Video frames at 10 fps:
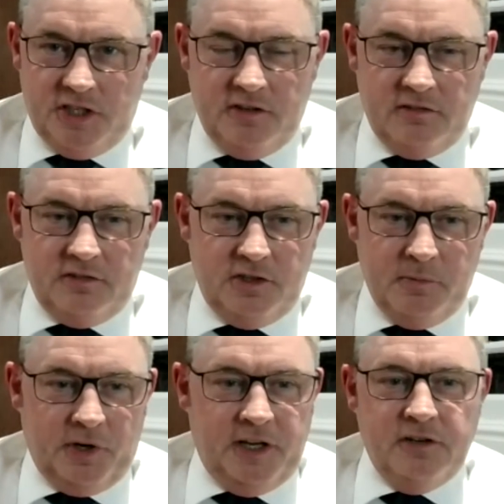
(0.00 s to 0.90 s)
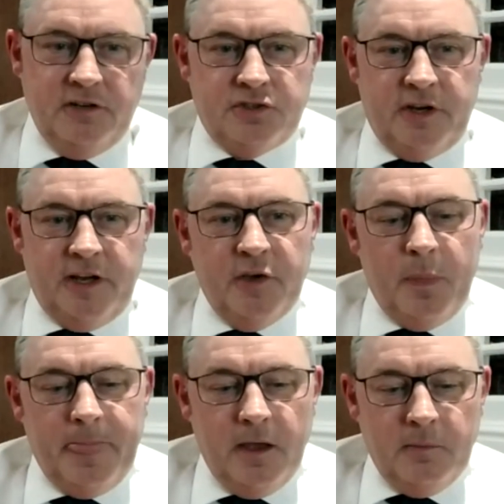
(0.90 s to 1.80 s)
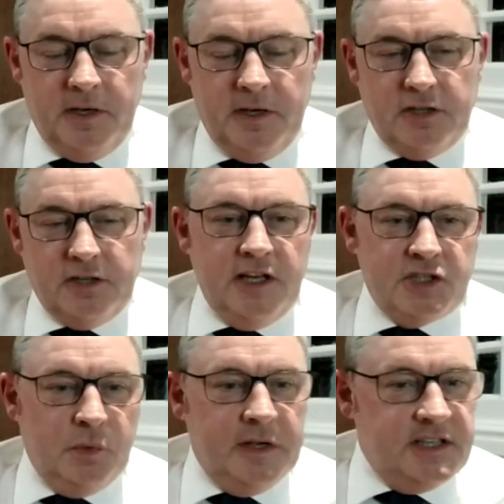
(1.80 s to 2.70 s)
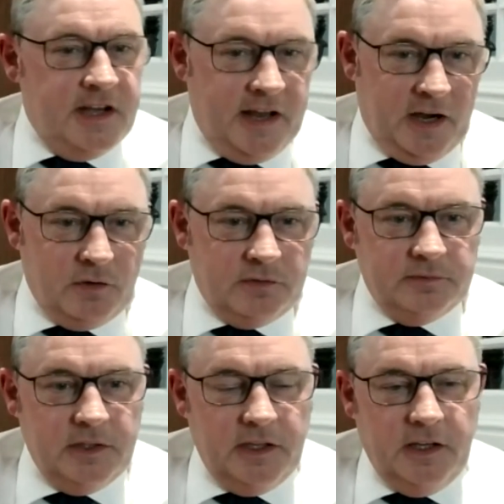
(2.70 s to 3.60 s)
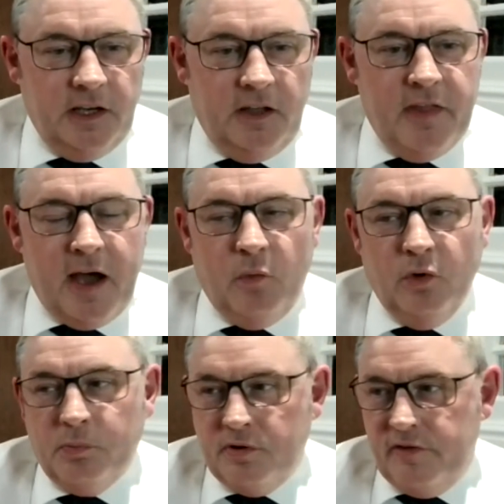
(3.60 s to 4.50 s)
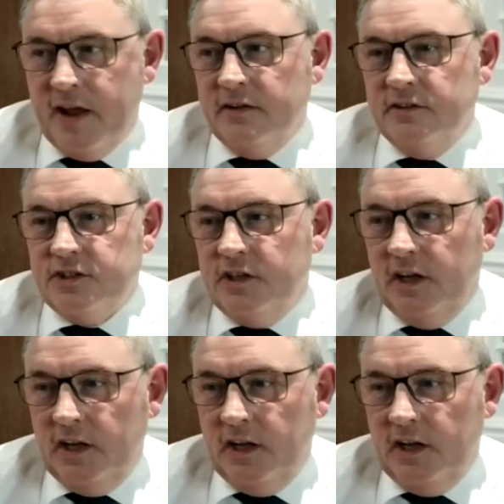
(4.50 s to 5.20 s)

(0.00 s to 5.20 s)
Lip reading: in the body industry, but it's really squeezing now, and that will prevent